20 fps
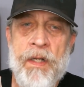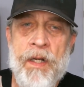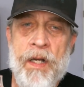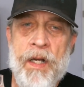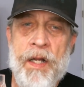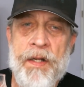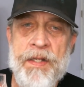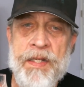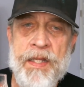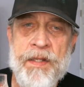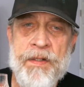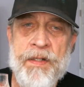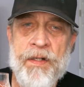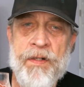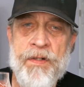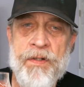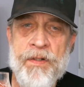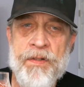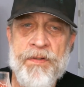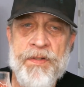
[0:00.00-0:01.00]
on the end there.
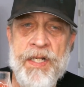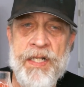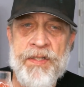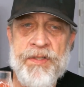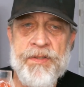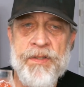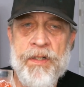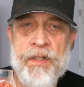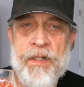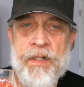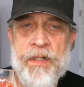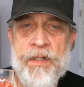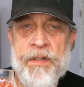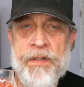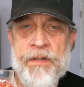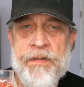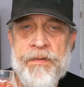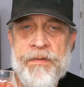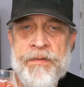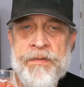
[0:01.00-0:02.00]
You can taste all
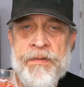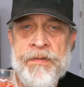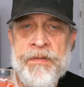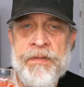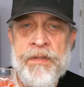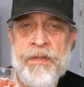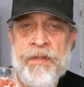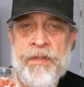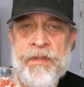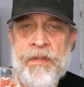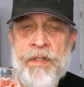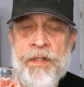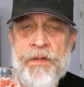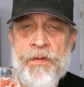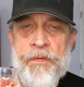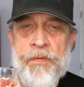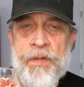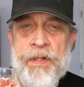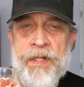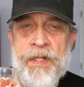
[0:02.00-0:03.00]

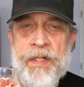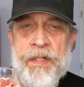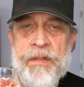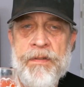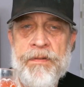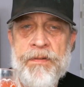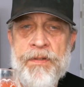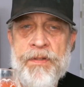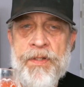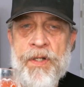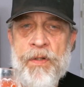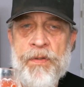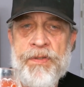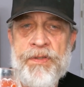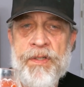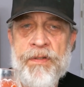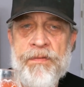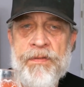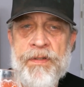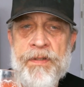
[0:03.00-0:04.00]
three uh, notes
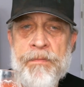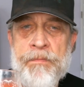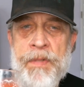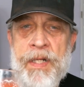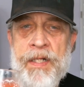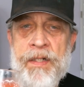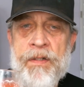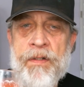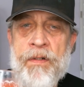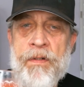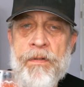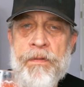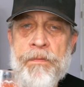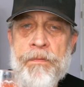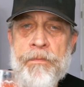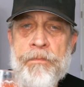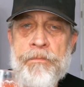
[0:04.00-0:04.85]
of it, the mango,